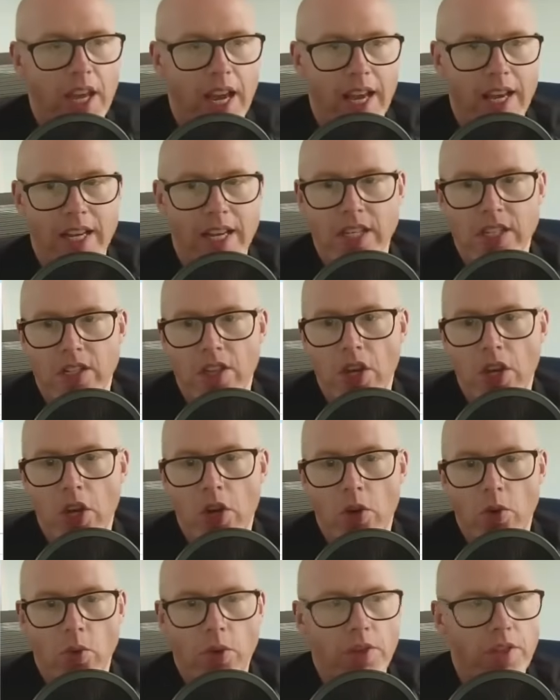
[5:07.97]
as
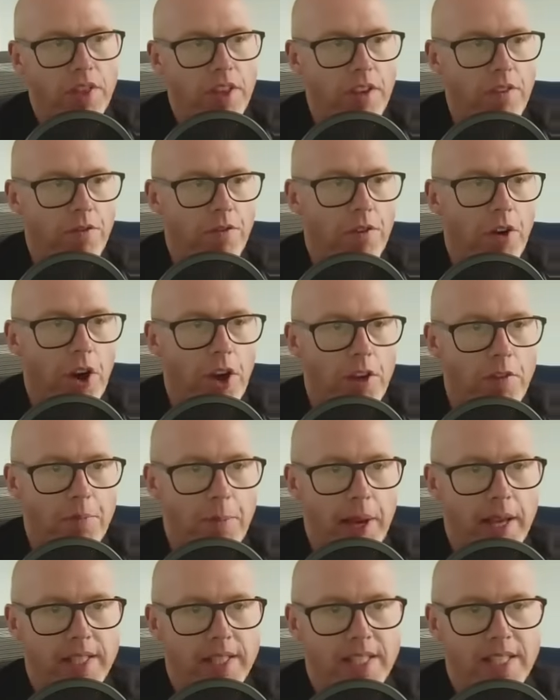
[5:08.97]
with the
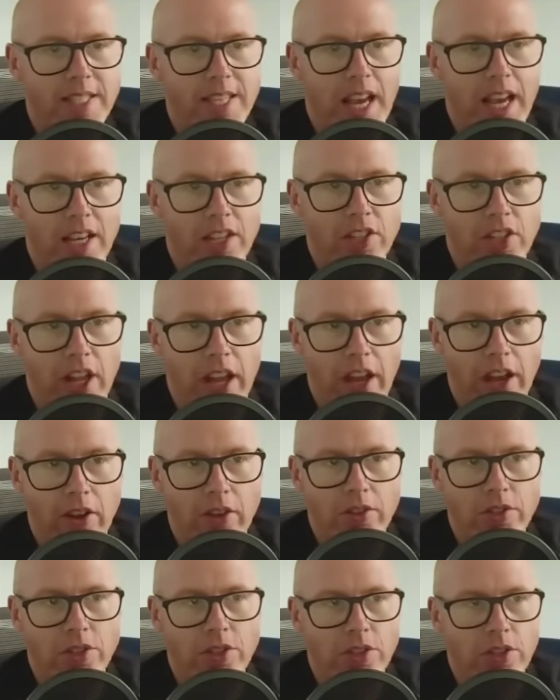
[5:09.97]
5-bed detached
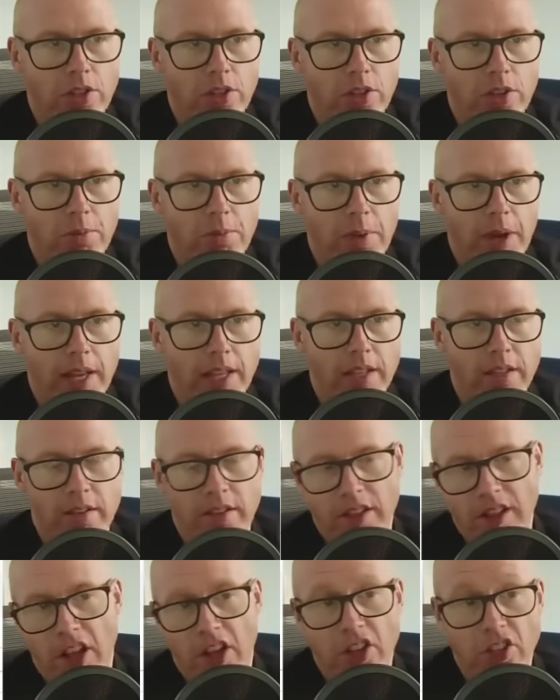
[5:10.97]
house
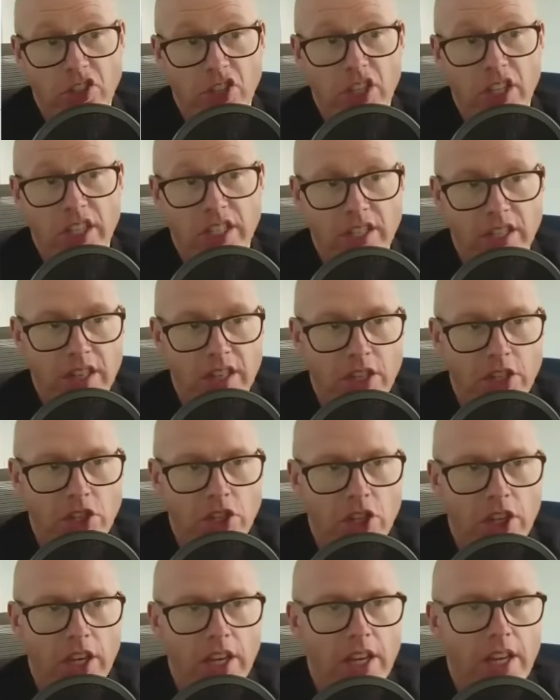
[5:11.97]
compared last year to
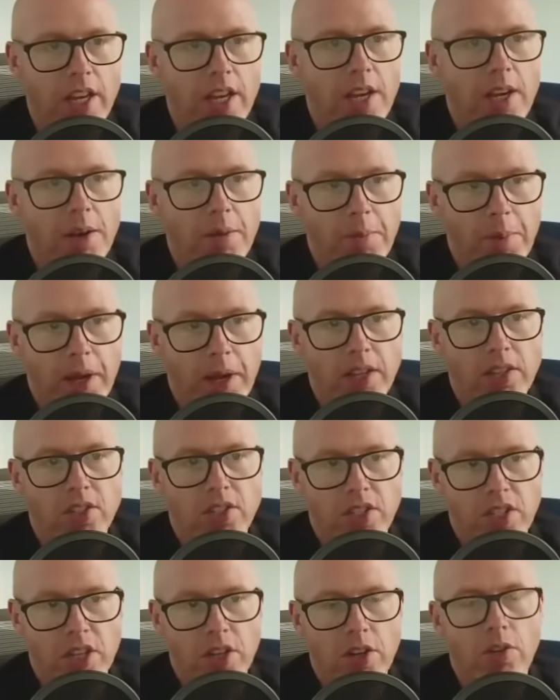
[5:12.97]
this year. But
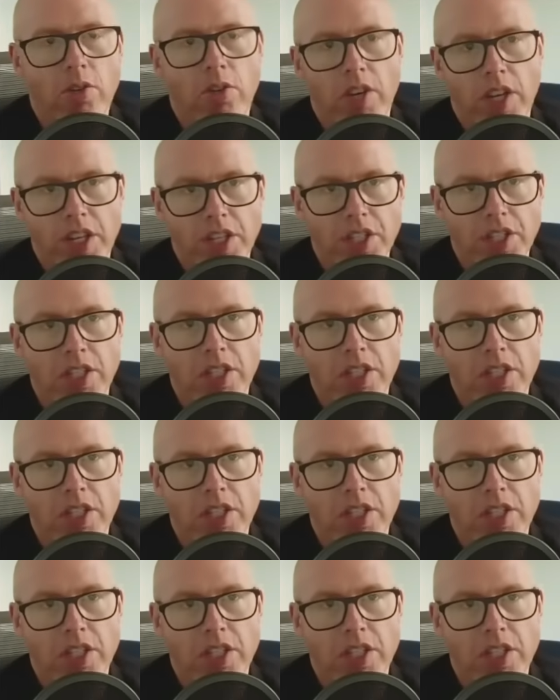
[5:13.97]
still, it's a